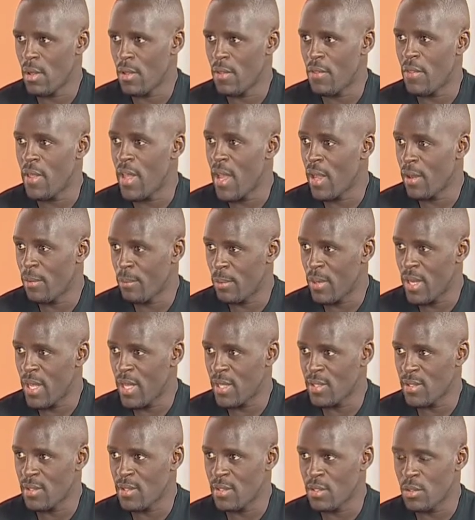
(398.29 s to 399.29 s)
young
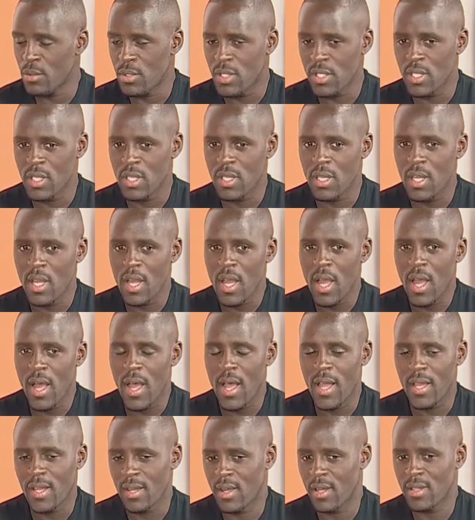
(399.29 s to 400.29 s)
players, you see,
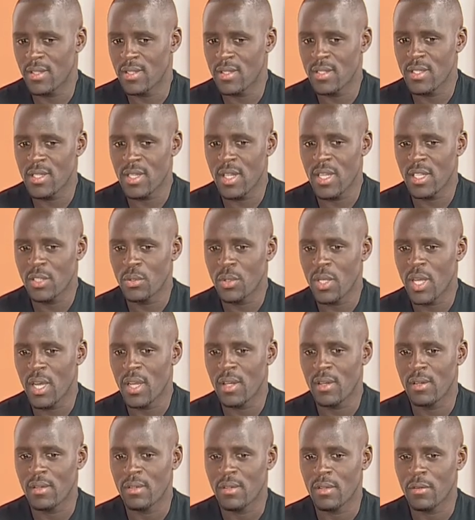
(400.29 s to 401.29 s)
I can see that we
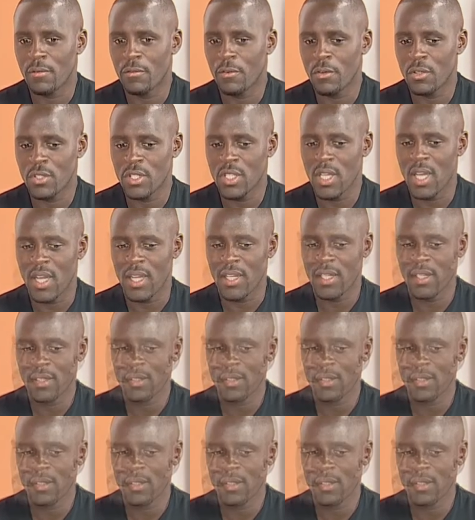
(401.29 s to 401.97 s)
can forge ahead.